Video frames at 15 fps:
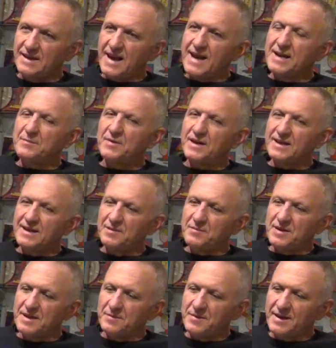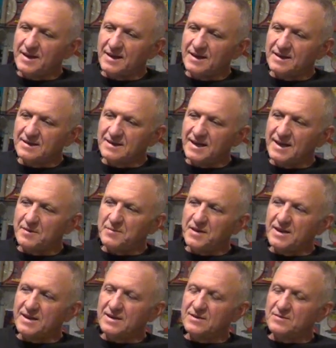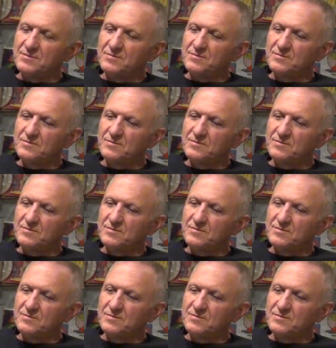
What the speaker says: Anybody could be a band, anybody could